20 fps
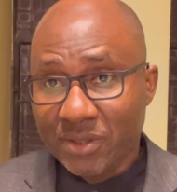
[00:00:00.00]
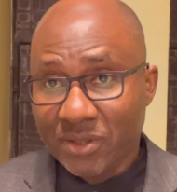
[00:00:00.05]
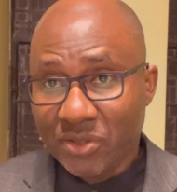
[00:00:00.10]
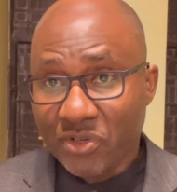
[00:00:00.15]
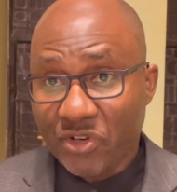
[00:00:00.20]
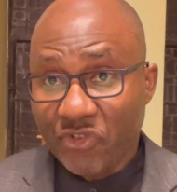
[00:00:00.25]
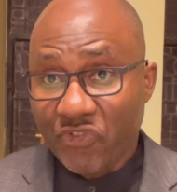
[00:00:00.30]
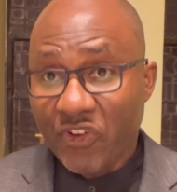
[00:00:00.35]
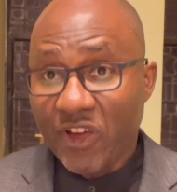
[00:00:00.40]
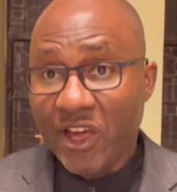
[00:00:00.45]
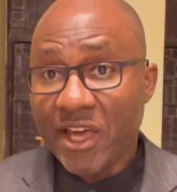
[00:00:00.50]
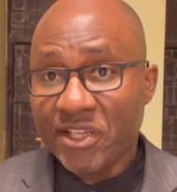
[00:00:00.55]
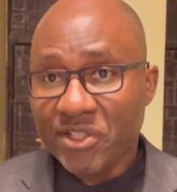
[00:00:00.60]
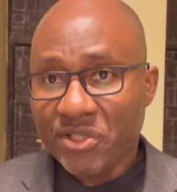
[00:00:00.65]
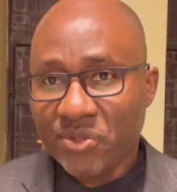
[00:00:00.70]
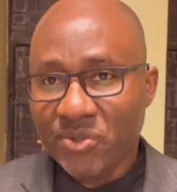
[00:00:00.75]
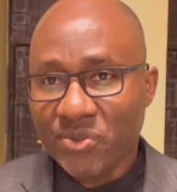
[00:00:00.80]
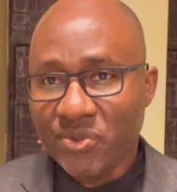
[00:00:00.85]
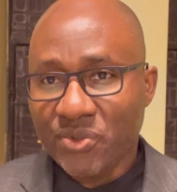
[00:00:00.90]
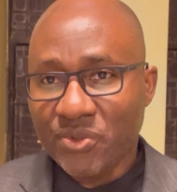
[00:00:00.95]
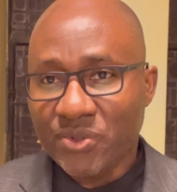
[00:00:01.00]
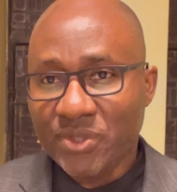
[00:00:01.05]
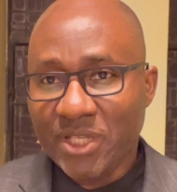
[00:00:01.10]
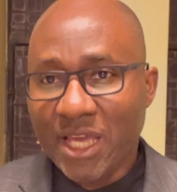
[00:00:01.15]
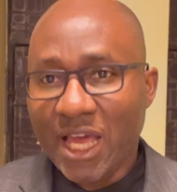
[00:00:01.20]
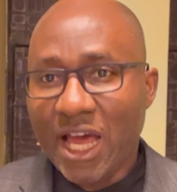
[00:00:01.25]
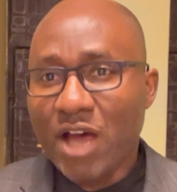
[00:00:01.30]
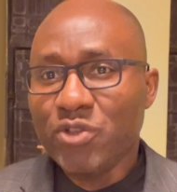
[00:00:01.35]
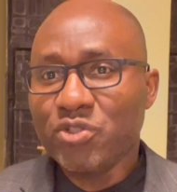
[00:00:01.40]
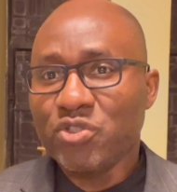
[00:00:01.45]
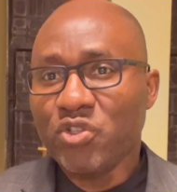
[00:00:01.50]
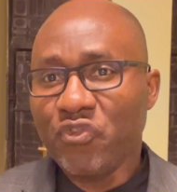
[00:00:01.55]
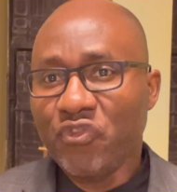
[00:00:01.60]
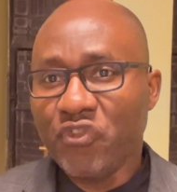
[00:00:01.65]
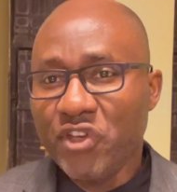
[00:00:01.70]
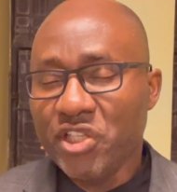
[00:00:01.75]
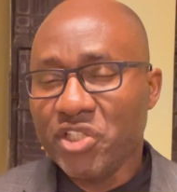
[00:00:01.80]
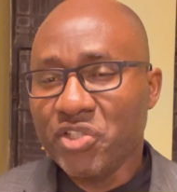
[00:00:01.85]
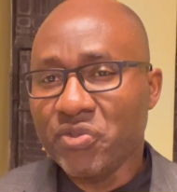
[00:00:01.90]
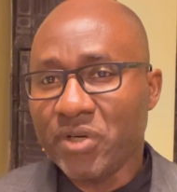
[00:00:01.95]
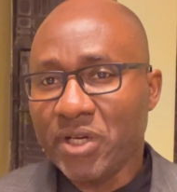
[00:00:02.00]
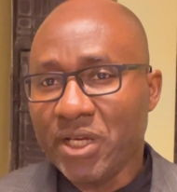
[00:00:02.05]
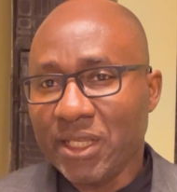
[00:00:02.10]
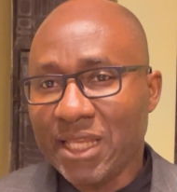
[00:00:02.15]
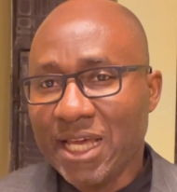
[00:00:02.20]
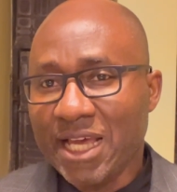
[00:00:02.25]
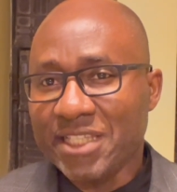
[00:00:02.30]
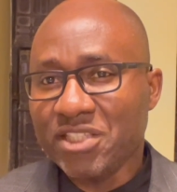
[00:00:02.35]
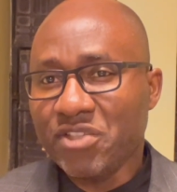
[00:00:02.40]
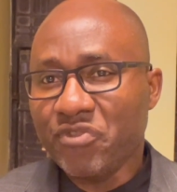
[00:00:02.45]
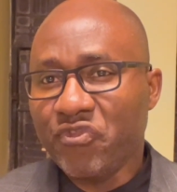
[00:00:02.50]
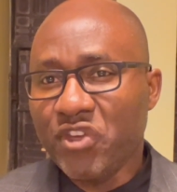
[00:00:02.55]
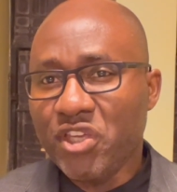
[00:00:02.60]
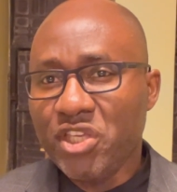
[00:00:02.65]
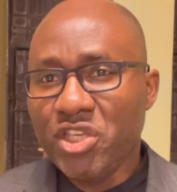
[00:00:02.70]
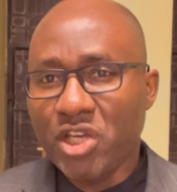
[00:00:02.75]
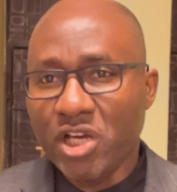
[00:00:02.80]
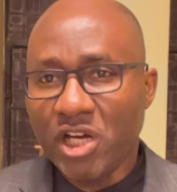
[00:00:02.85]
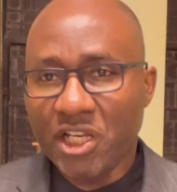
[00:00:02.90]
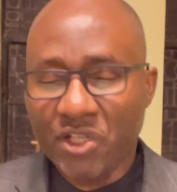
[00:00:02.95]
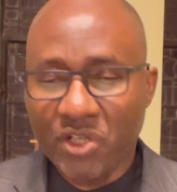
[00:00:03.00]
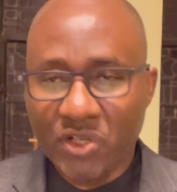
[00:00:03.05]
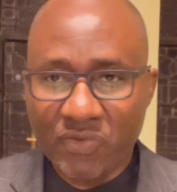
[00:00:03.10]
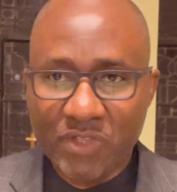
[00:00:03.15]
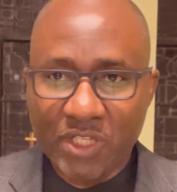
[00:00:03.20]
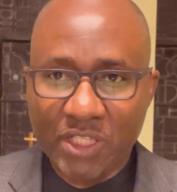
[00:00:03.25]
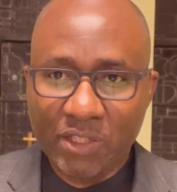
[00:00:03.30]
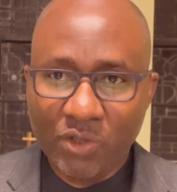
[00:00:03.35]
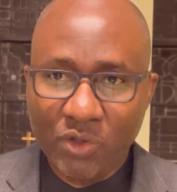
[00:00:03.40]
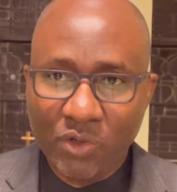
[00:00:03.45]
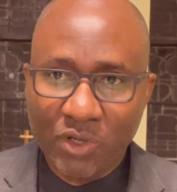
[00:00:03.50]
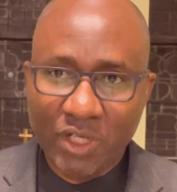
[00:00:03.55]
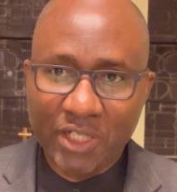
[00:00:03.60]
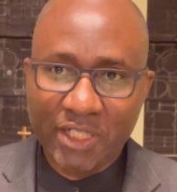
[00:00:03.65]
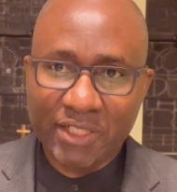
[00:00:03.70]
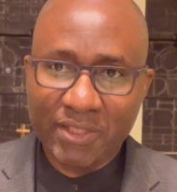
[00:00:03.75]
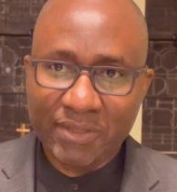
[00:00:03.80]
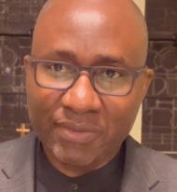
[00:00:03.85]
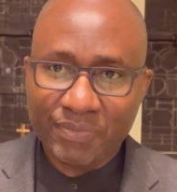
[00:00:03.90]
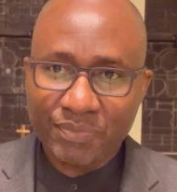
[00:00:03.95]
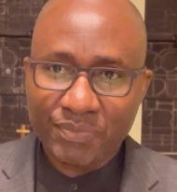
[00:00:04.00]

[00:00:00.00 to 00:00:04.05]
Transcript: refers to the house of Israel as the vineyard of the Lord,